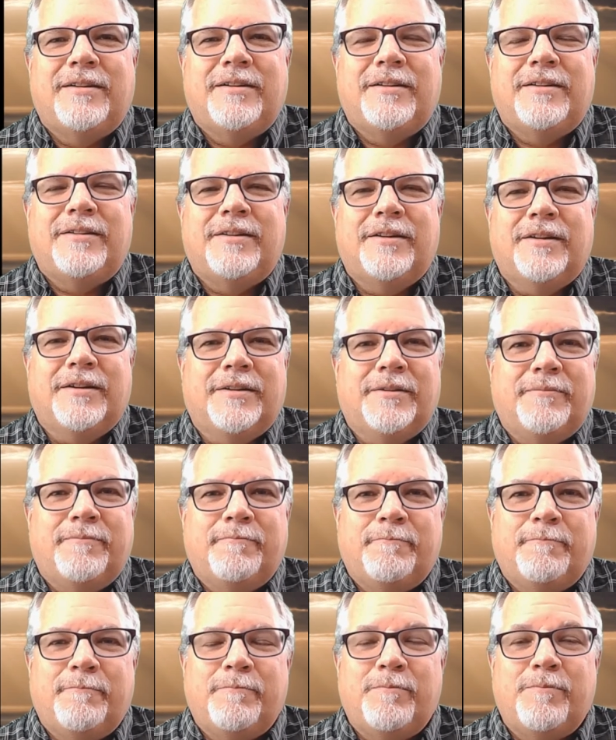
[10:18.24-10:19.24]
the
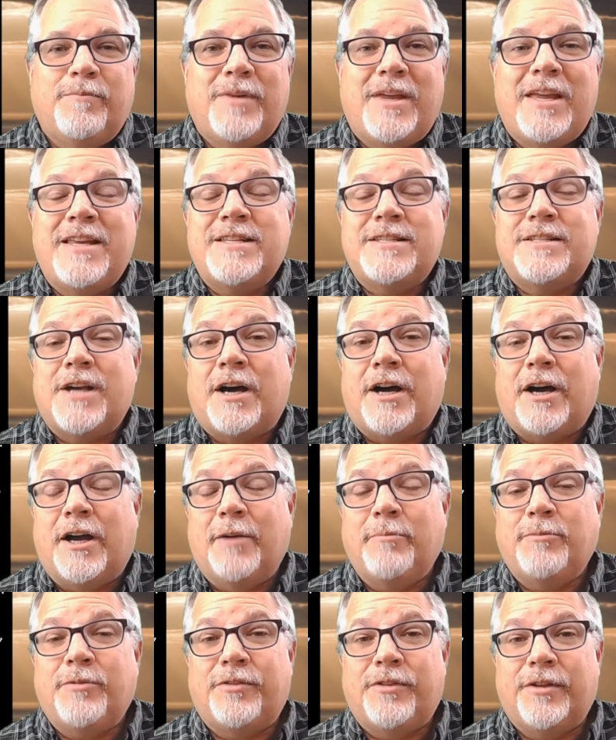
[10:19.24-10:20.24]
end
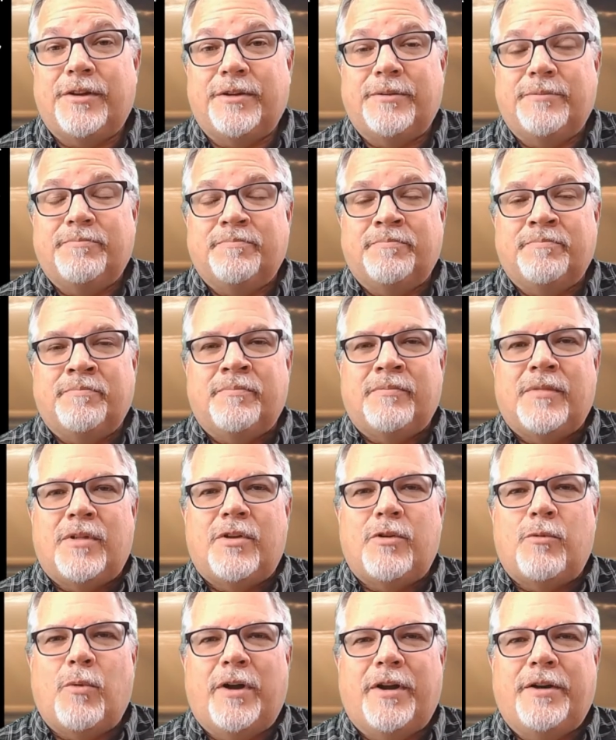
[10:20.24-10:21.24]
times, the
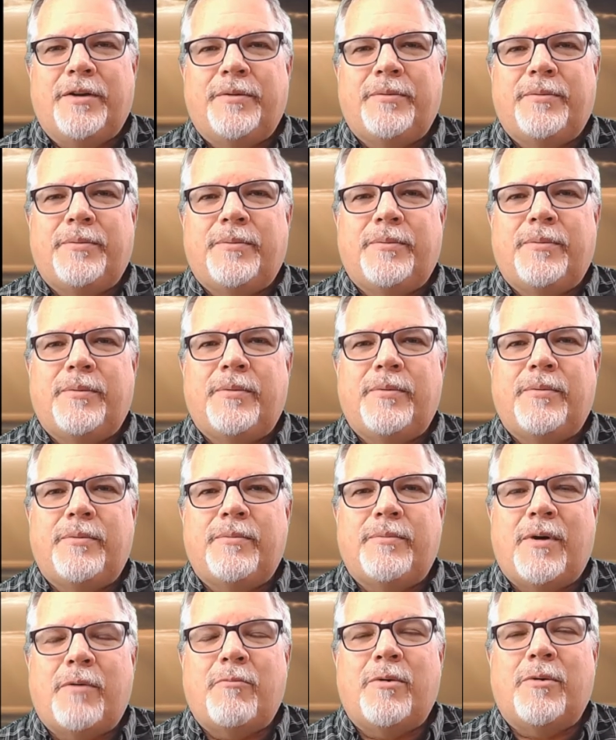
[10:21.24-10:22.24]
what
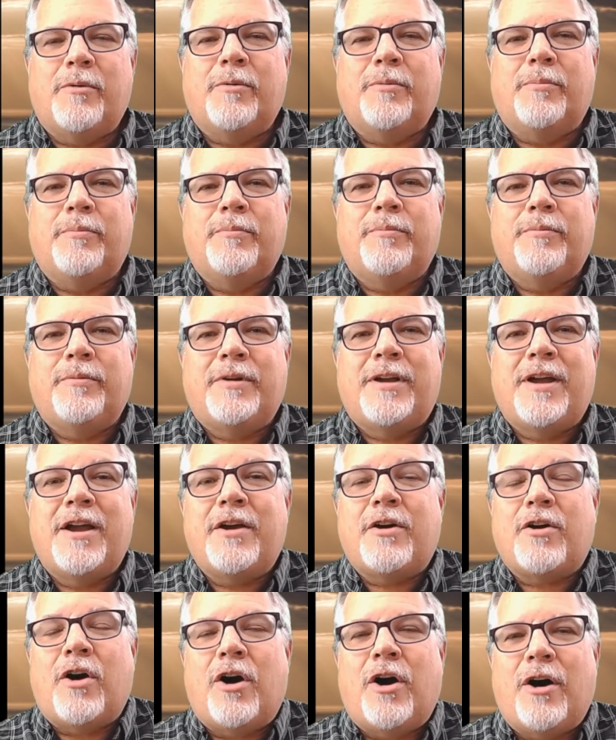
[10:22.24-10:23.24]
what will
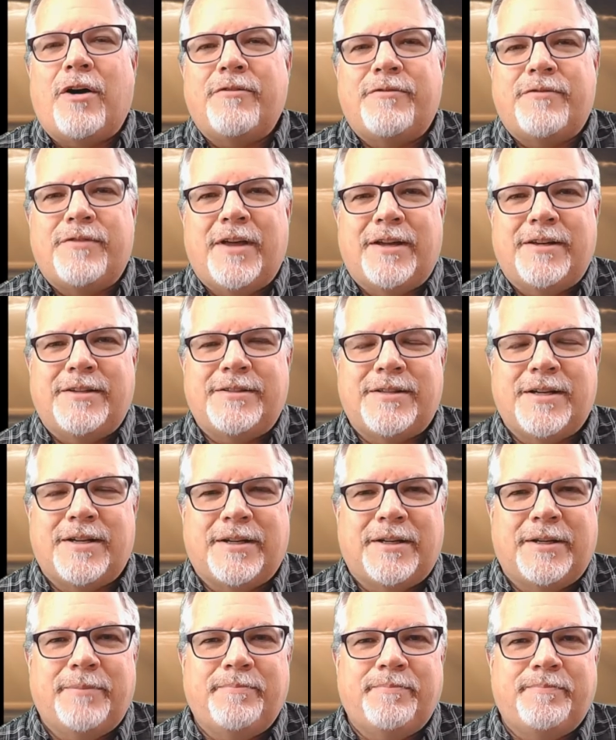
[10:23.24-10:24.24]
kick off that
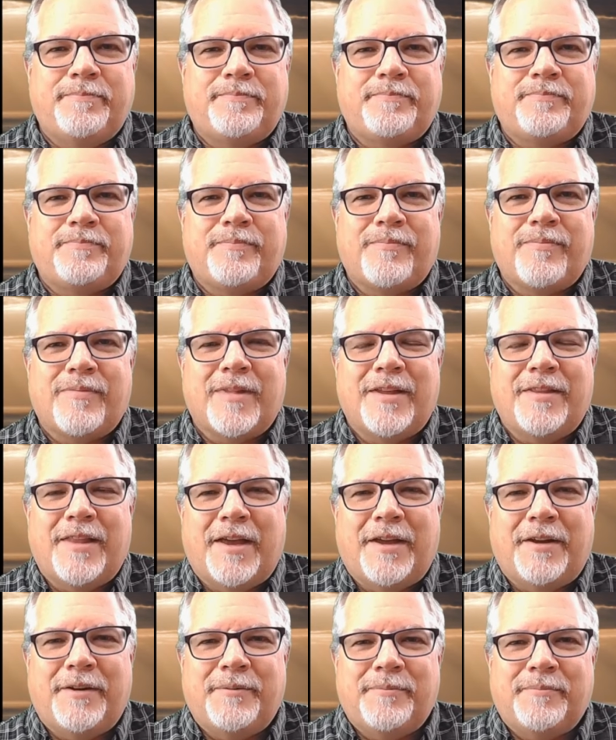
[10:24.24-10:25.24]
time and that